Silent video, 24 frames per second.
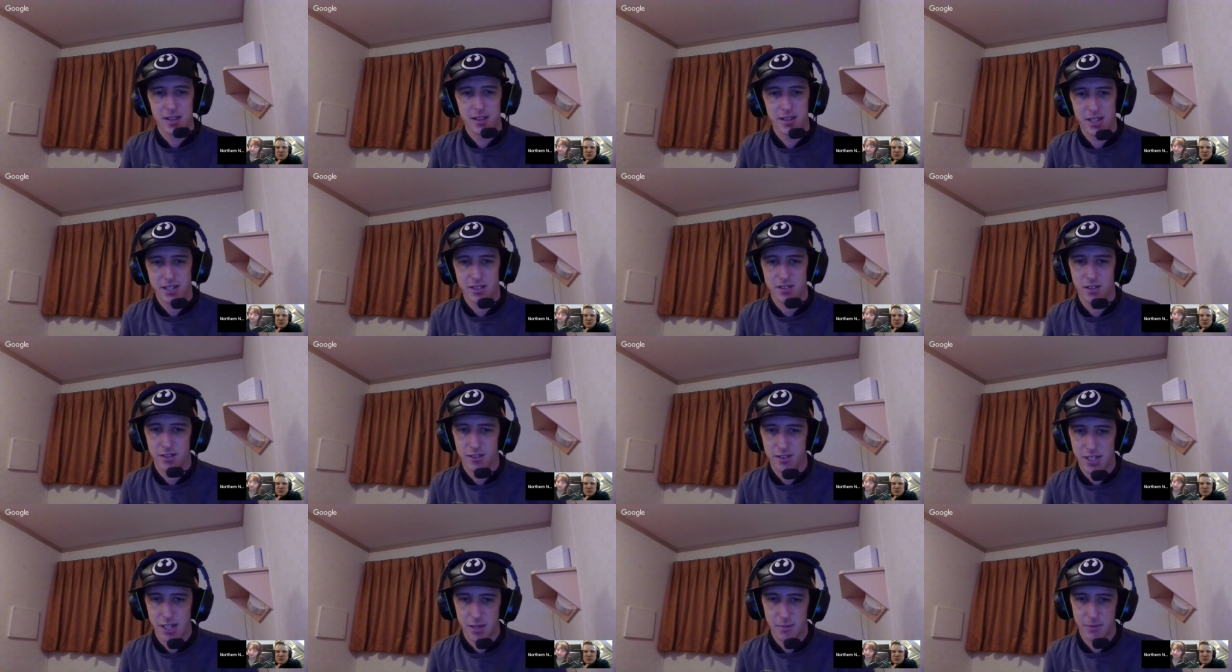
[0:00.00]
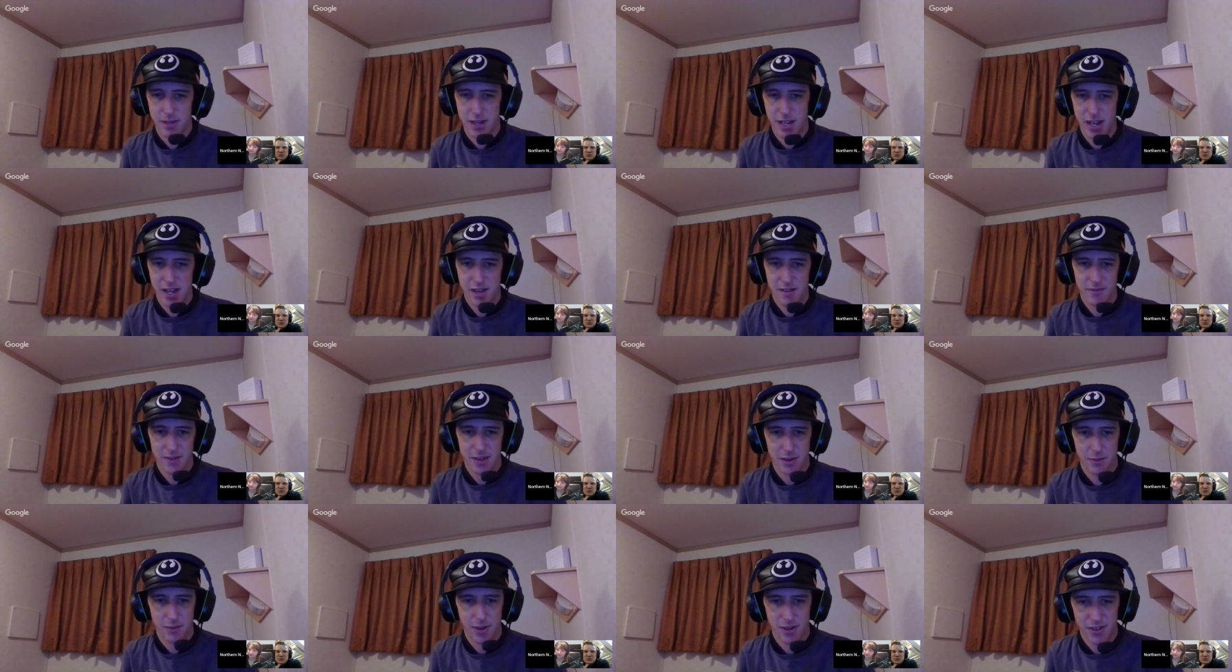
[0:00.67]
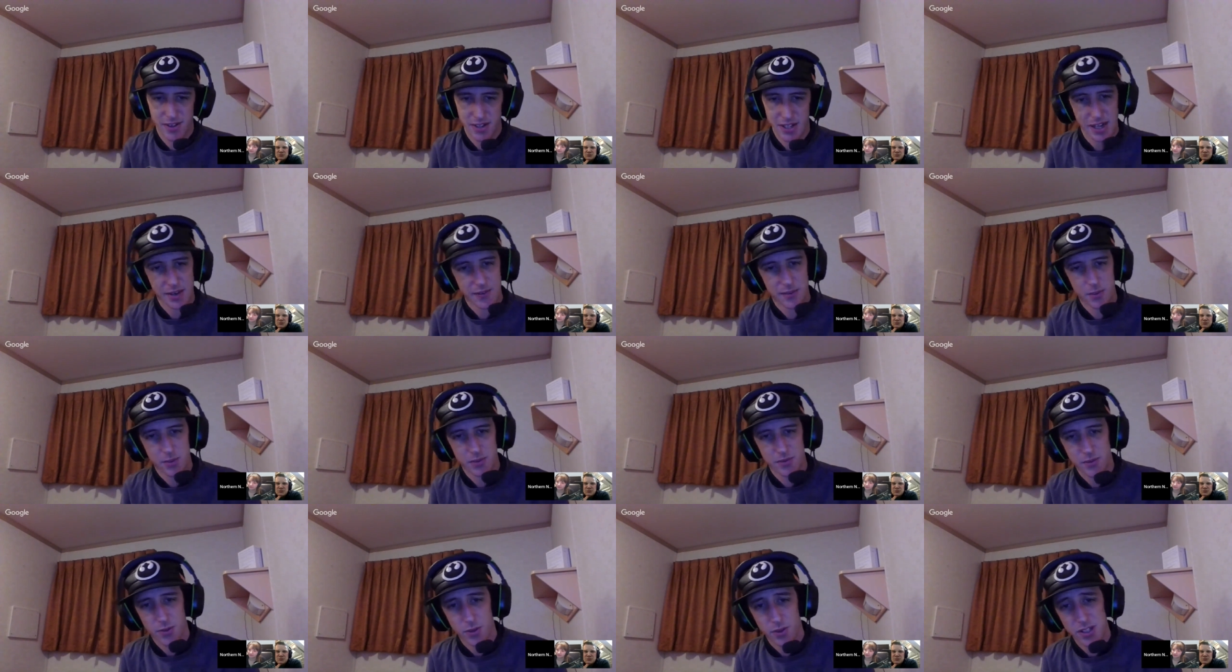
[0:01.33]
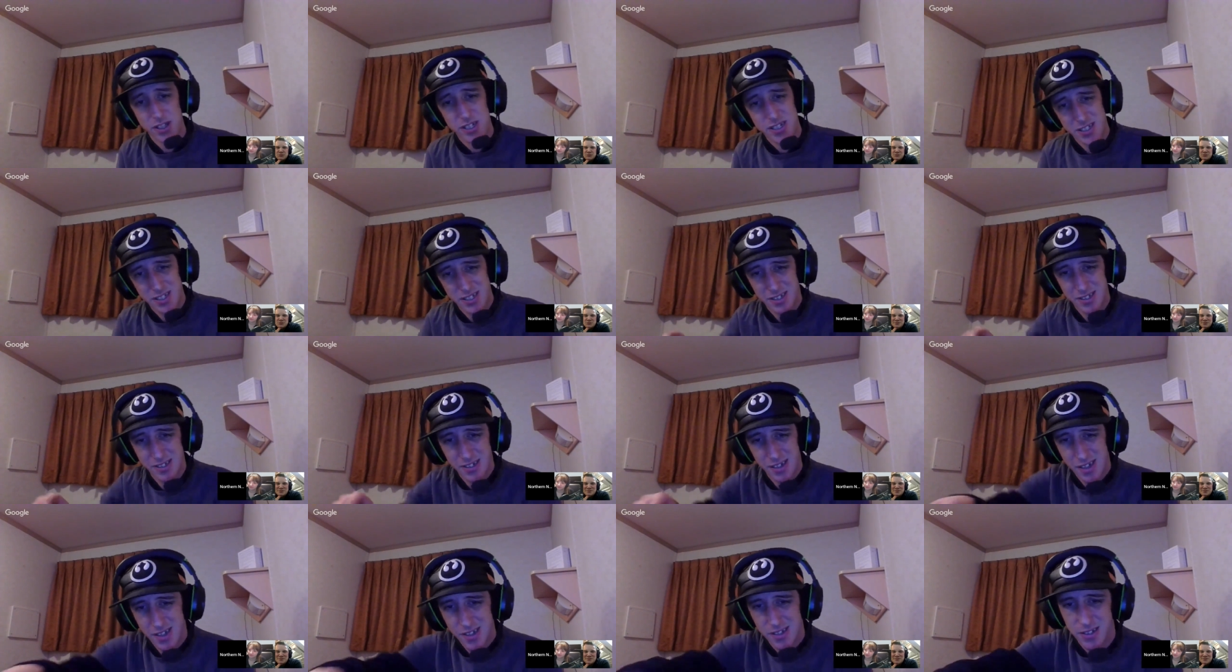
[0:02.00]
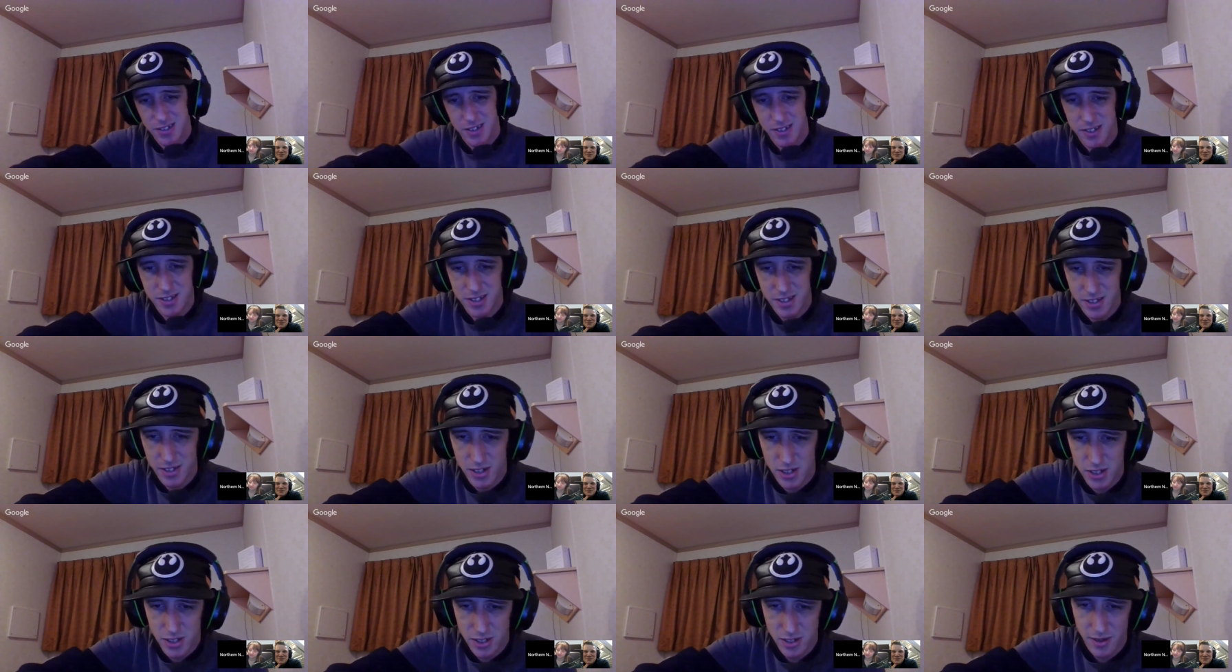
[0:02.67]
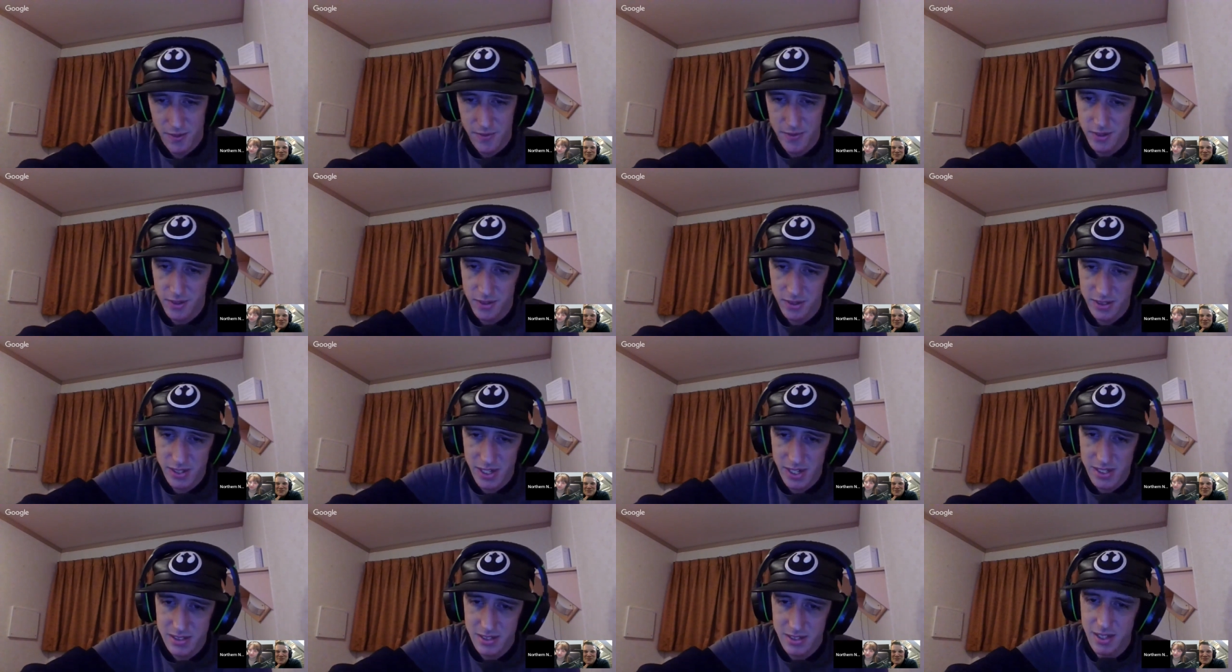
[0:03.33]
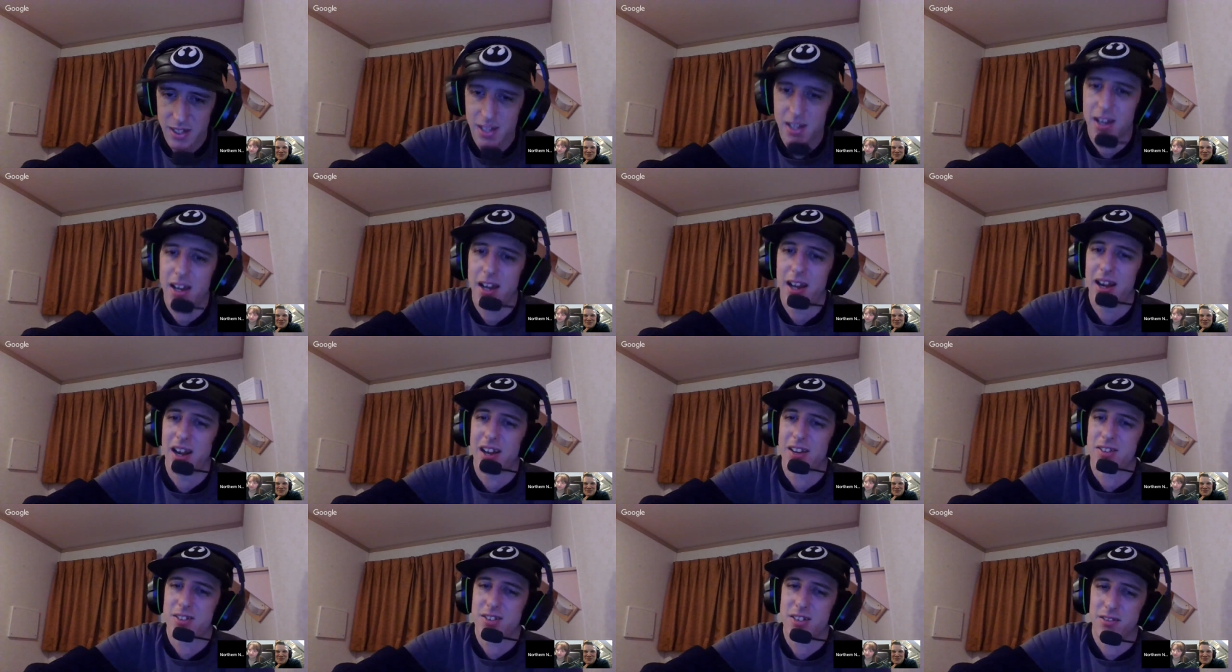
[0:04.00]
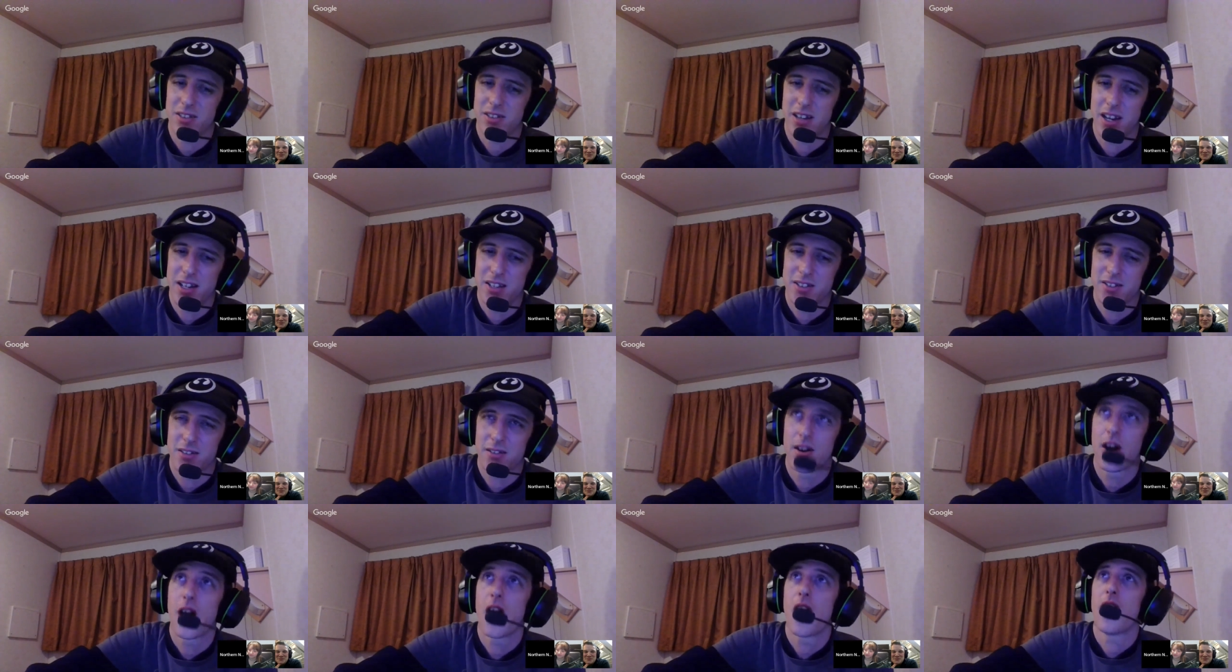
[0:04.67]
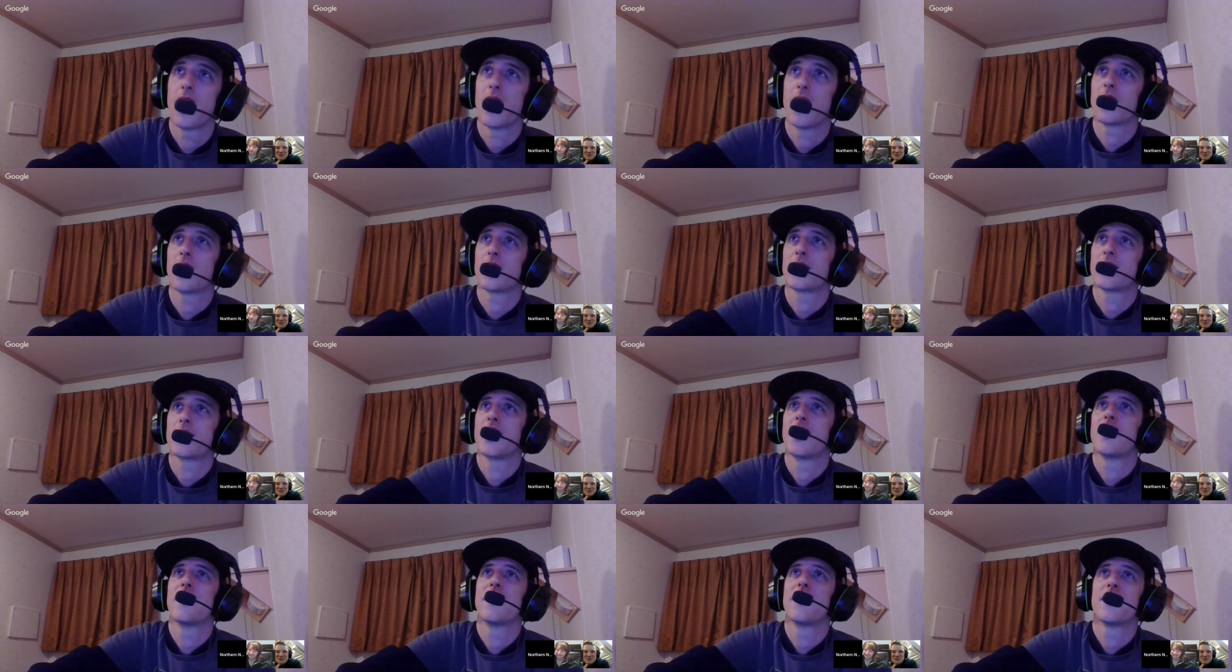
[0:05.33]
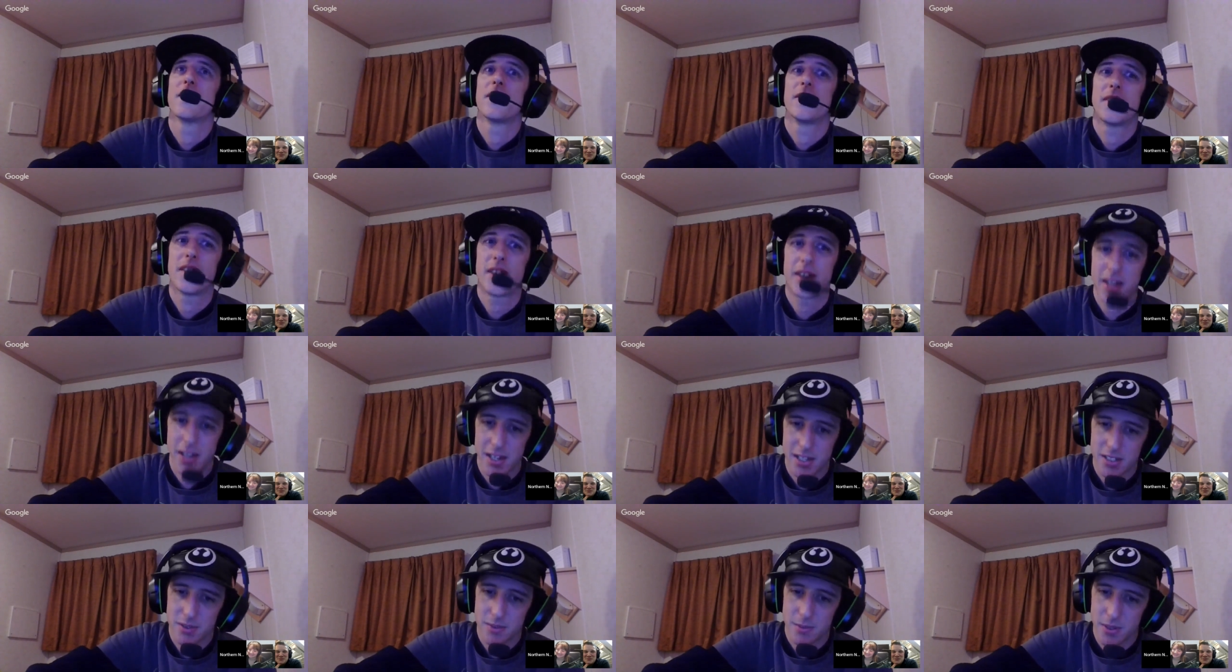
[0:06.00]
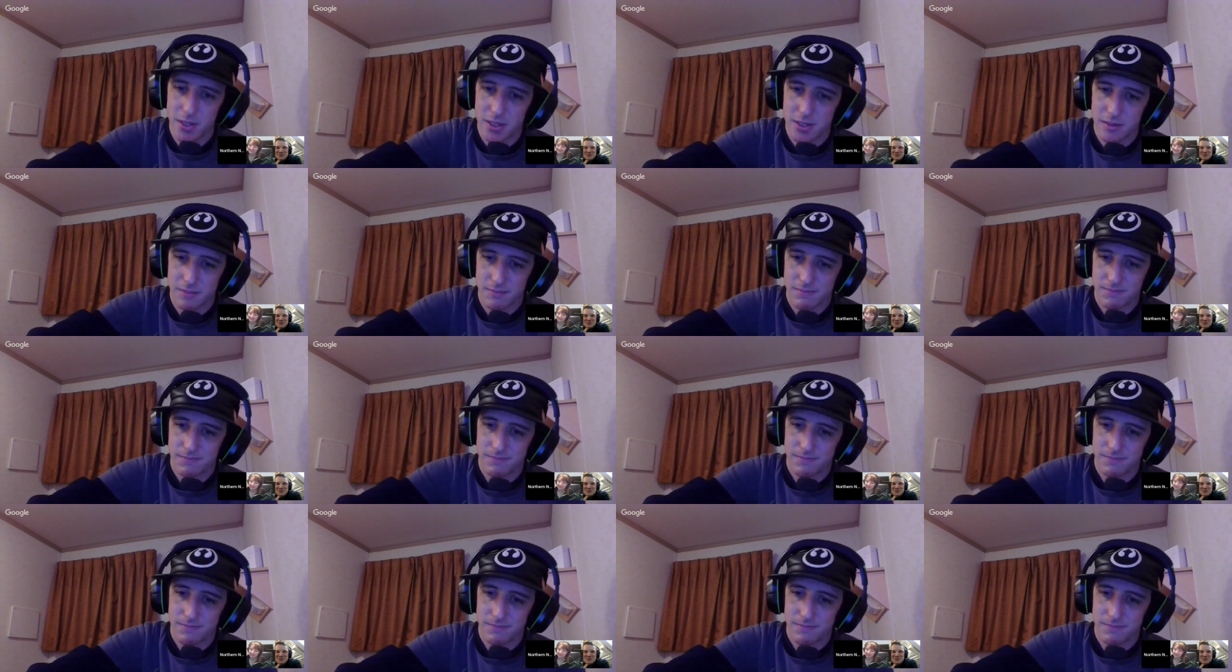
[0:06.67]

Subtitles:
That's all the time we have, and I want to thank everyone for listening to this edition of the Nerdcast, and I'll see you guys on the next one.